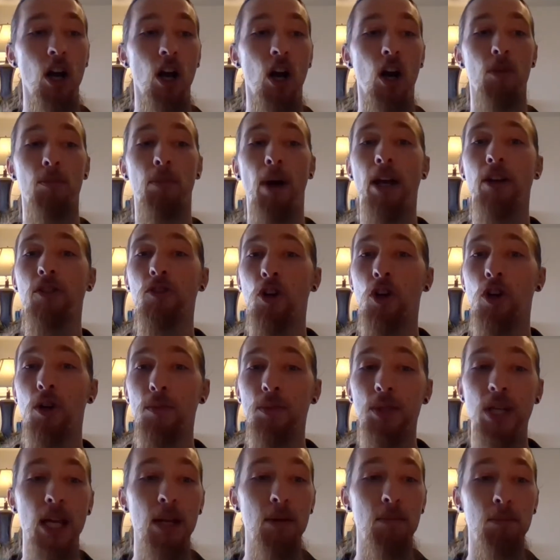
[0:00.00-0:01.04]

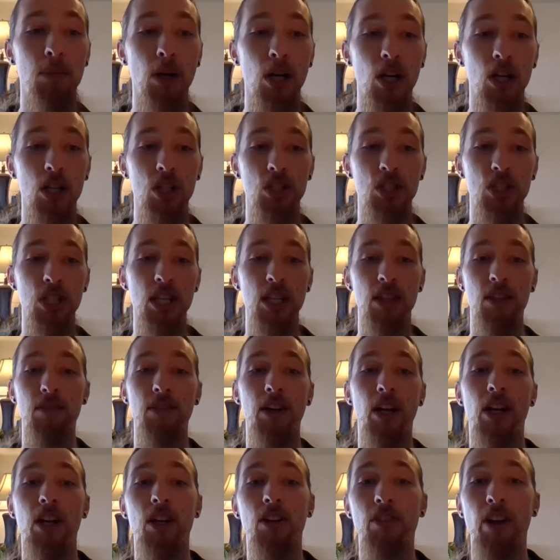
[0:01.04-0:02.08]
Microbes and bugs in the
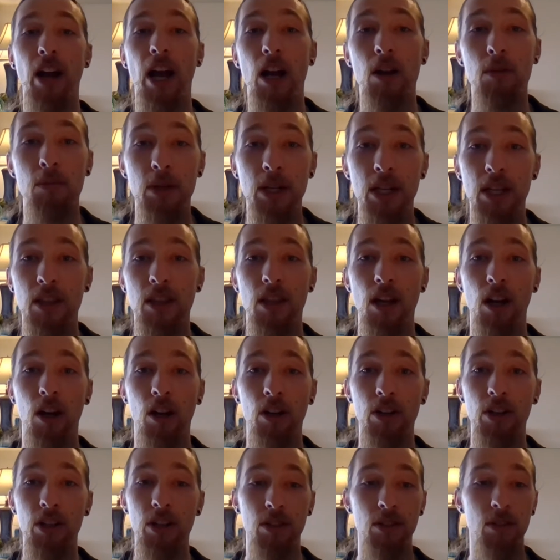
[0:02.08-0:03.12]
very ground beneath
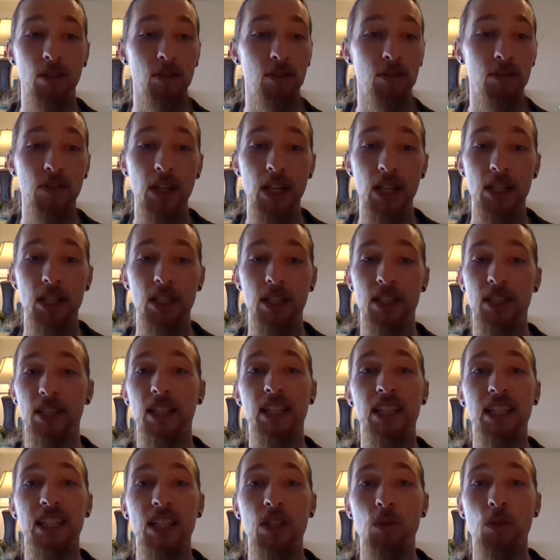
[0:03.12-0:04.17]
our feet.
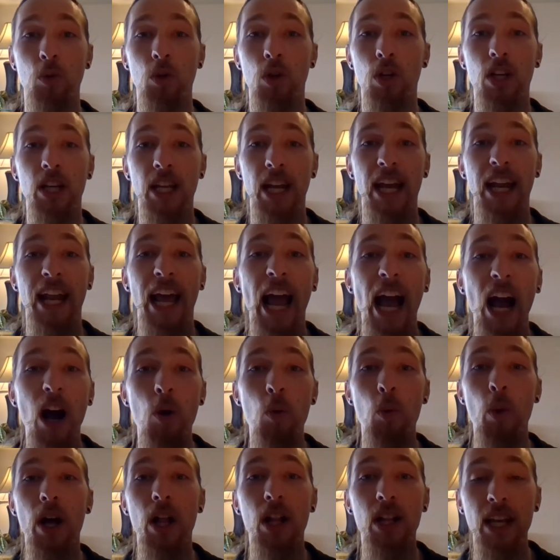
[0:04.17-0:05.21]
We're looking at how
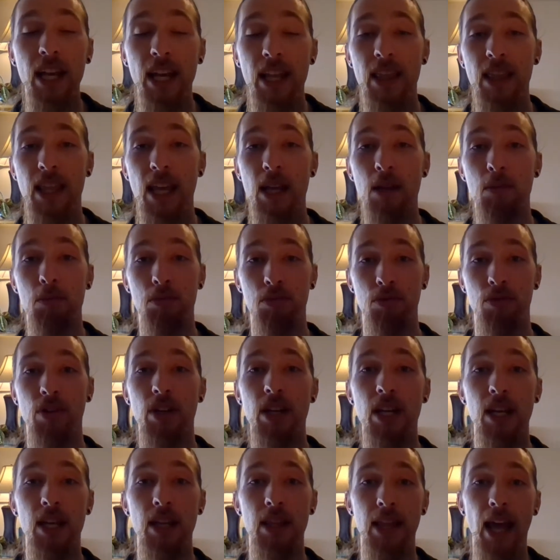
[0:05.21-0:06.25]
well can they
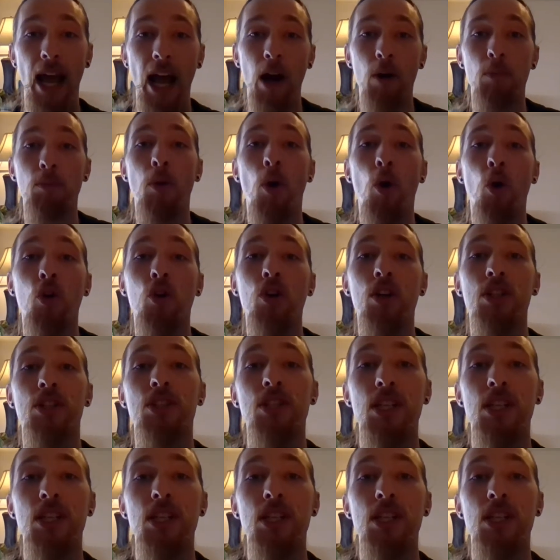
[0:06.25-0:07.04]
breathe, how porous